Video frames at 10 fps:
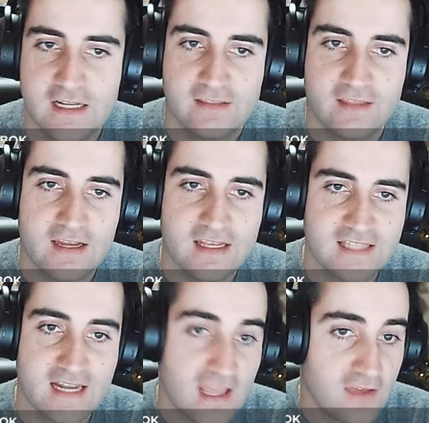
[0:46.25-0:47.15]
The idea is
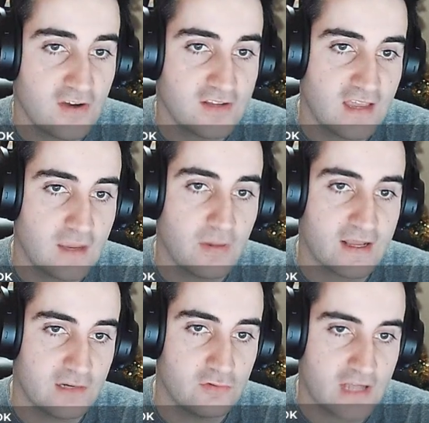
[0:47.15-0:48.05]
that if I take, black
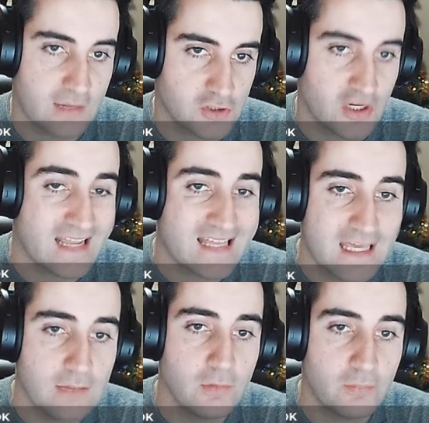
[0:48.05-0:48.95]
can recapture and
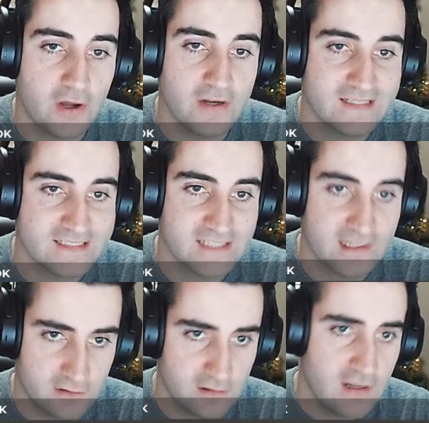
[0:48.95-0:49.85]
keep the pawn in the
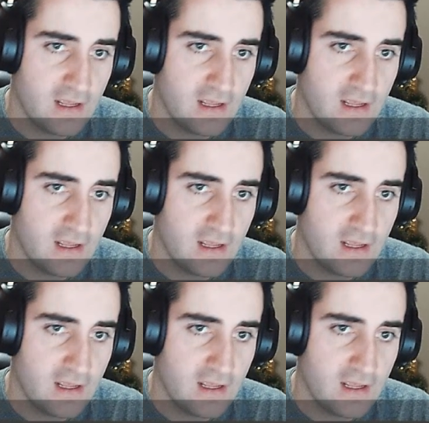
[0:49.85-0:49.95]
center,